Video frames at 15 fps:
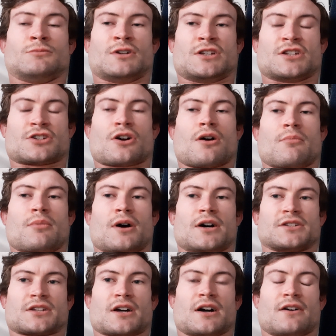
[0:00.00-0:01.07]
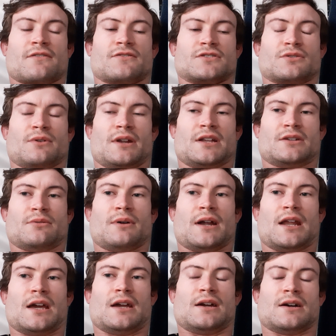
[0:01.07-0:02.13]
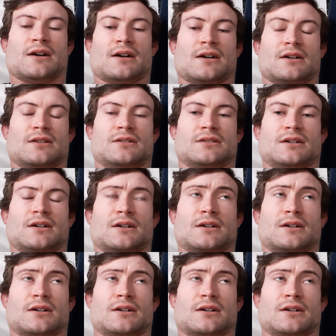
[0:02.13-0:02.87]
Scott Pye's car for 2020, and